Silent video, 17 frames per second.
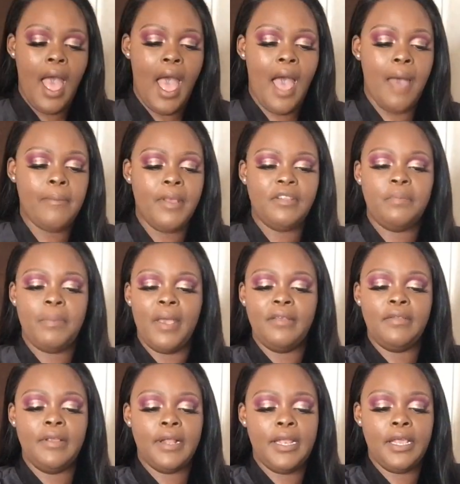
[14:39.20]
It's
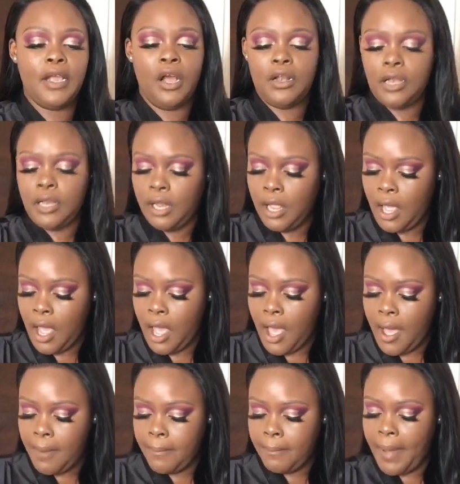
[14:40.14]
basically got
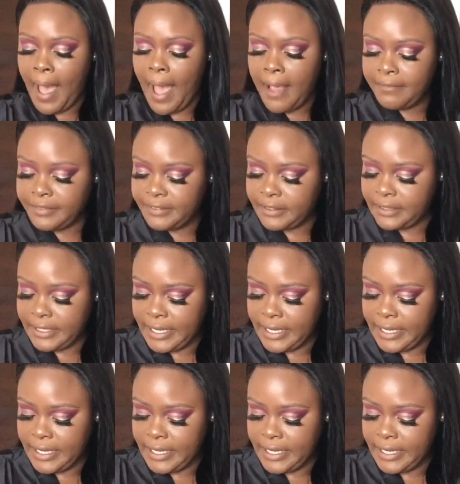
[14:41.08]
puff